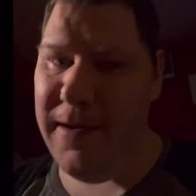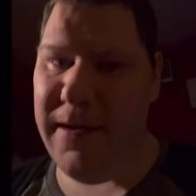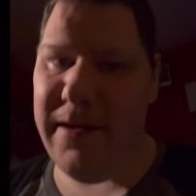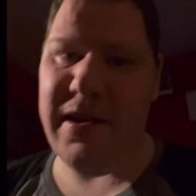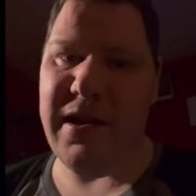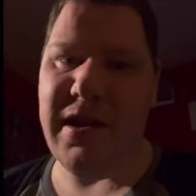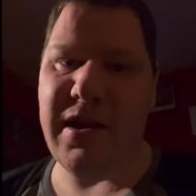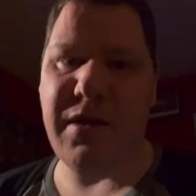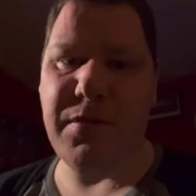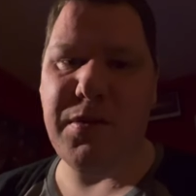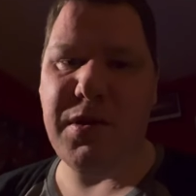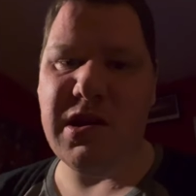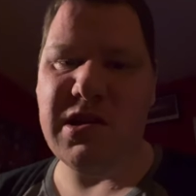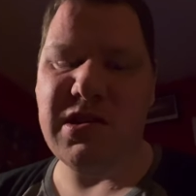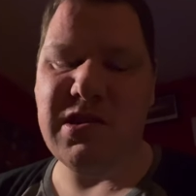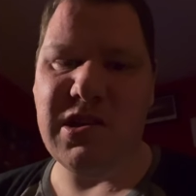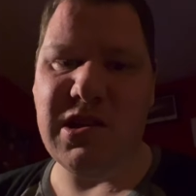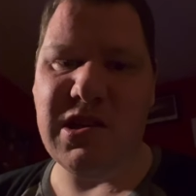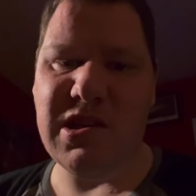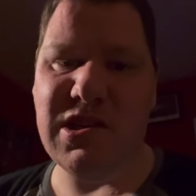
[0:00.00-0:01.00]
The other
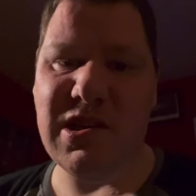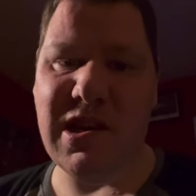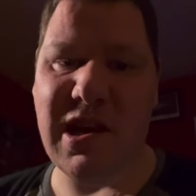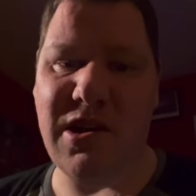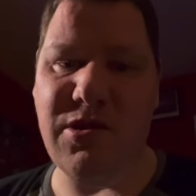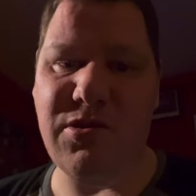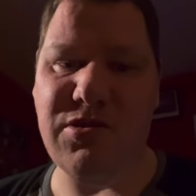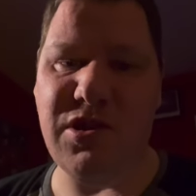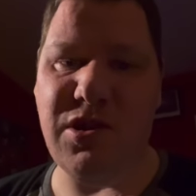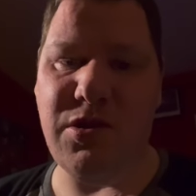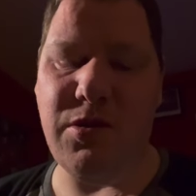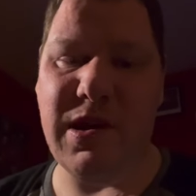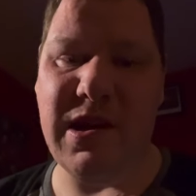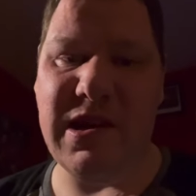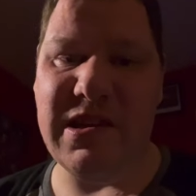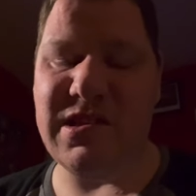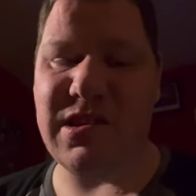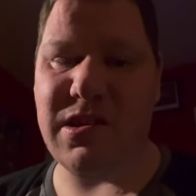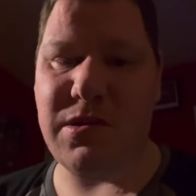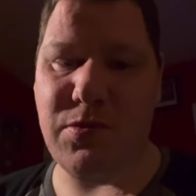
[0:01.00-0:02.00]
person I'd like to shout out to
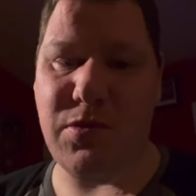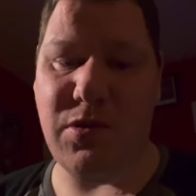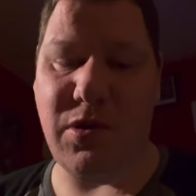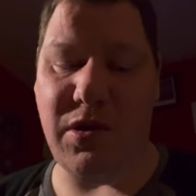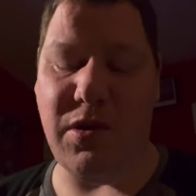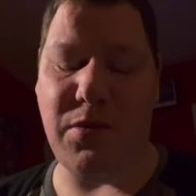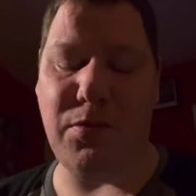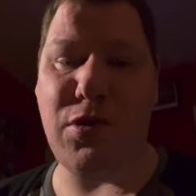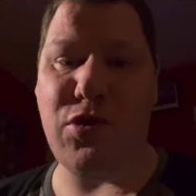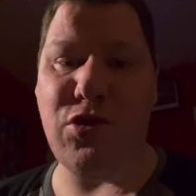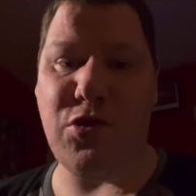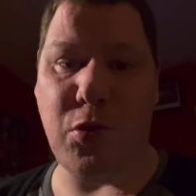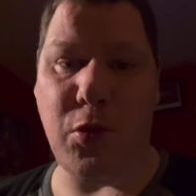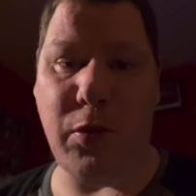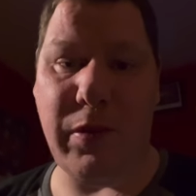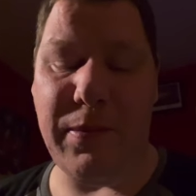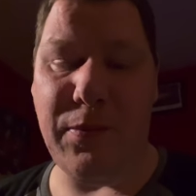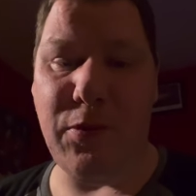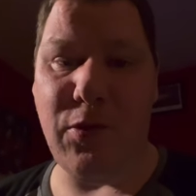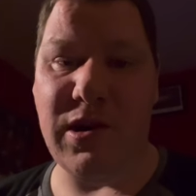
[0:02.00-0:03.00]
is, well, multiple
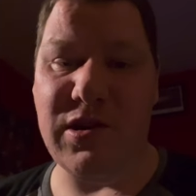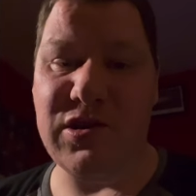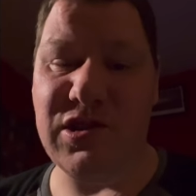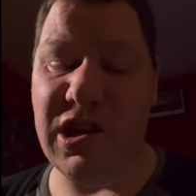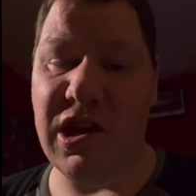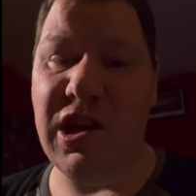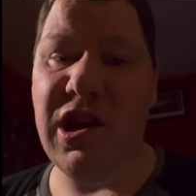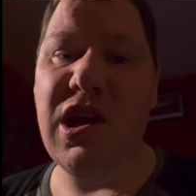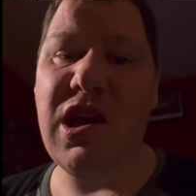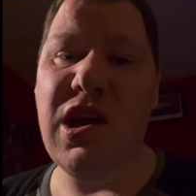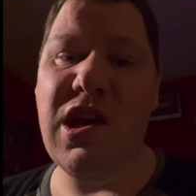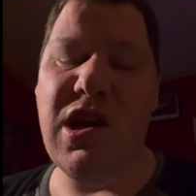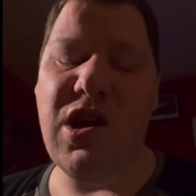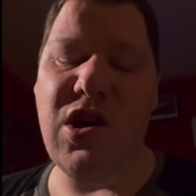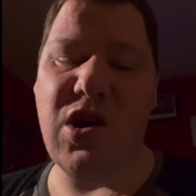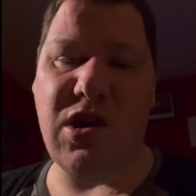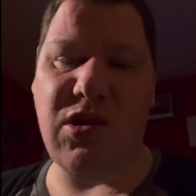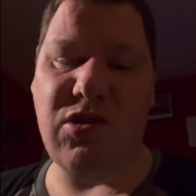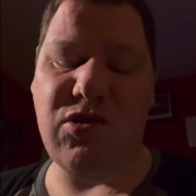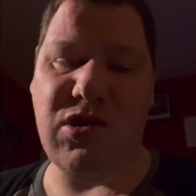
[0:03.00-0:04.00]
people actually.
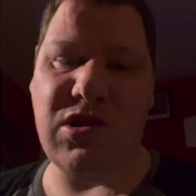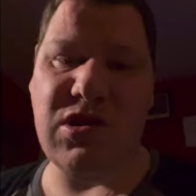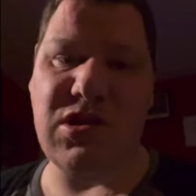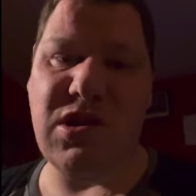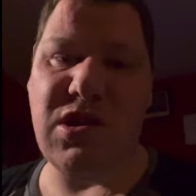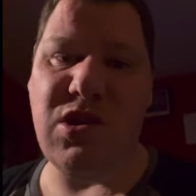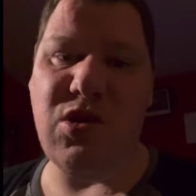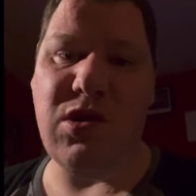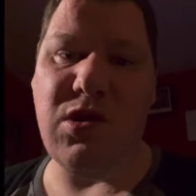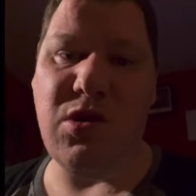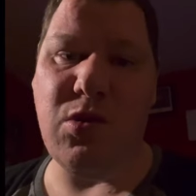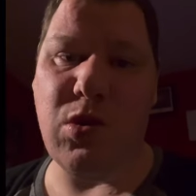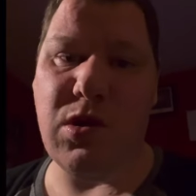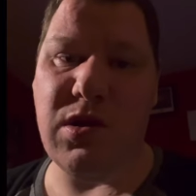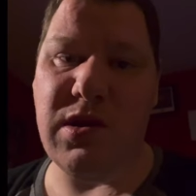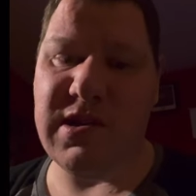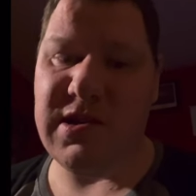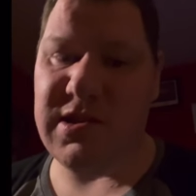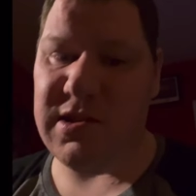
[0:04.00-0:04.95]
I'll do it all in one this